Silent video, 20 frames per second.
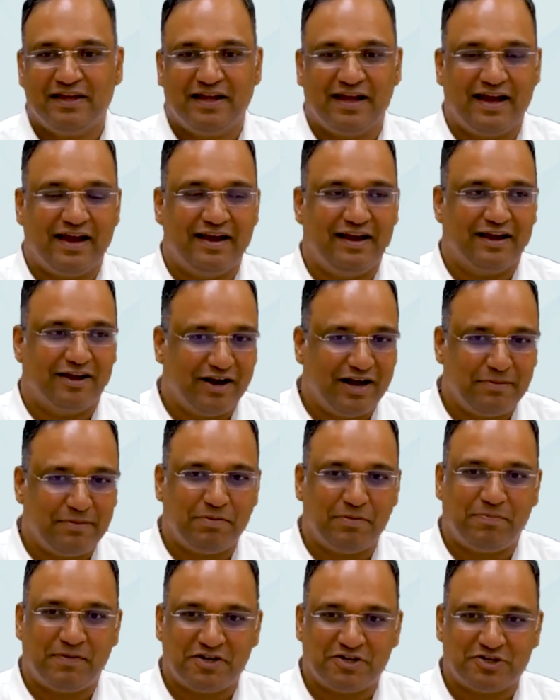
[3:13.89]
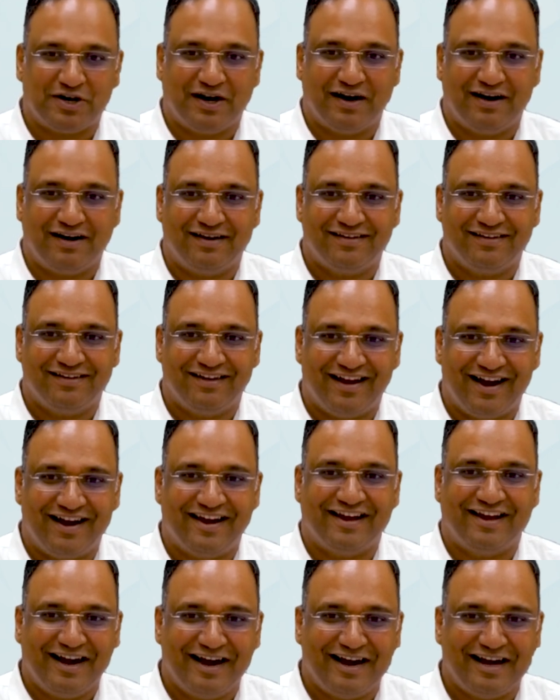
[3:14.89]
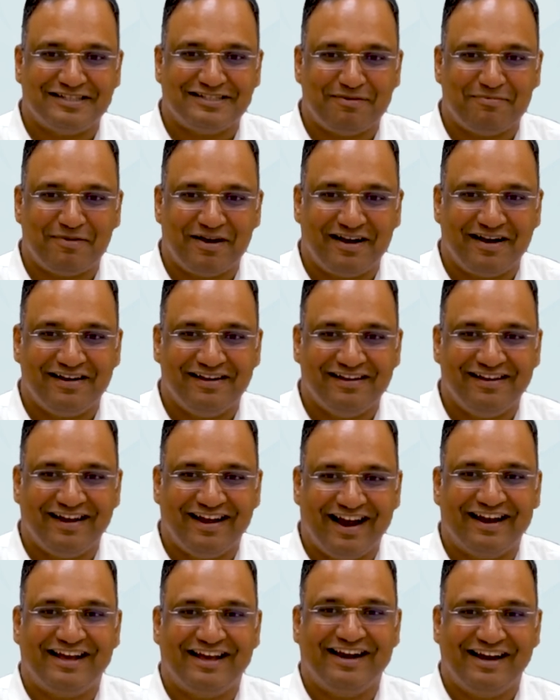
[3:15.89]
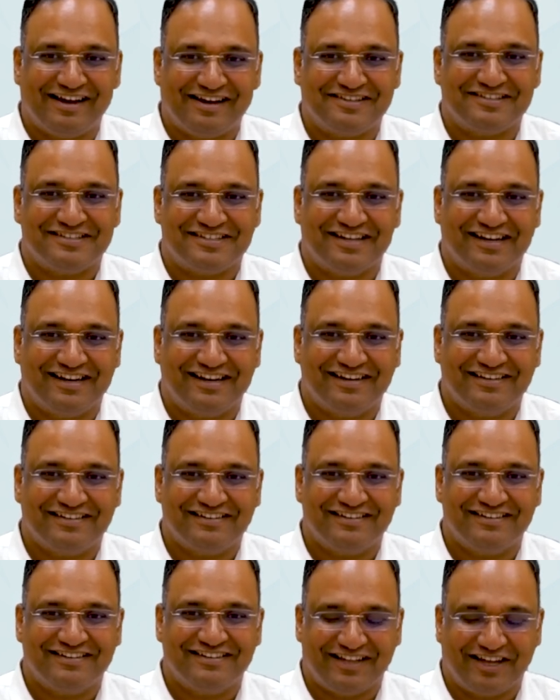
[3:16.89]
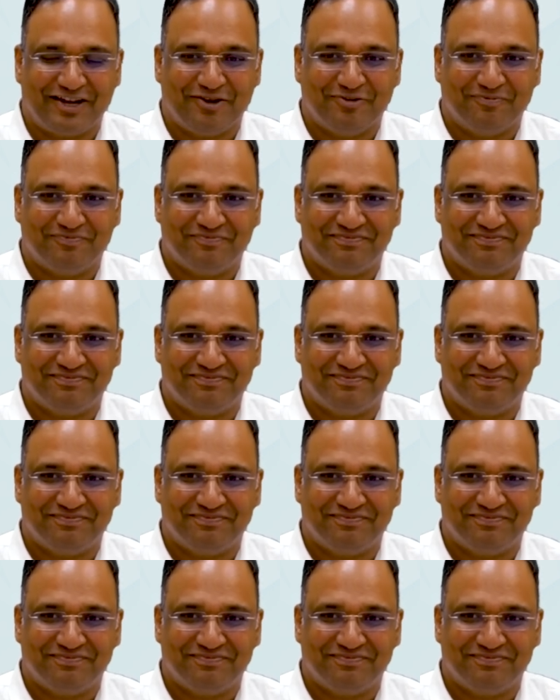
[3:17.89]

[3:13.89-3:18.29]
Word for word: and a great preparation ahead and a great exam ahead and a great results ahead thank you